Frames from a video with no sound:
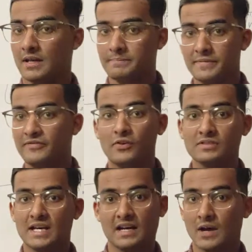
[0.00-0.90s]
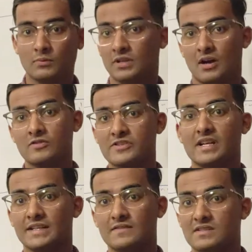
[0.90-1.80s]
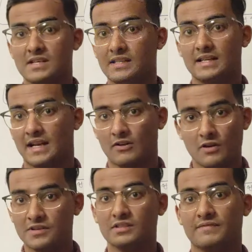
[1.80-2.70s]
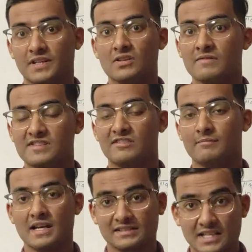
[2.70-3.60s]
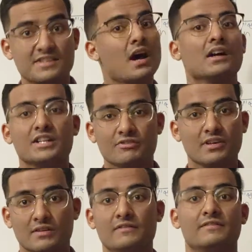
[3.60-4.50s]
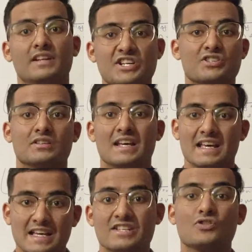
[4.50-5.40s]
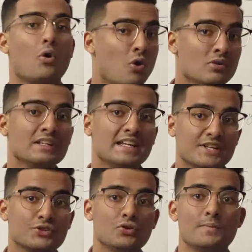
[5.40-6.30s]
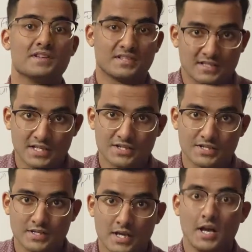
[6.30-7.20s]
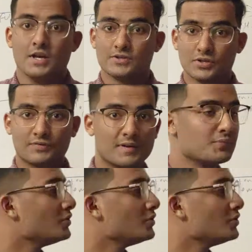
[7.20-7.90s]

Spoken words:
and before that, I would also like to state that according to the Federal Reserve Bank, their target rate of inflation is only at 2%. So from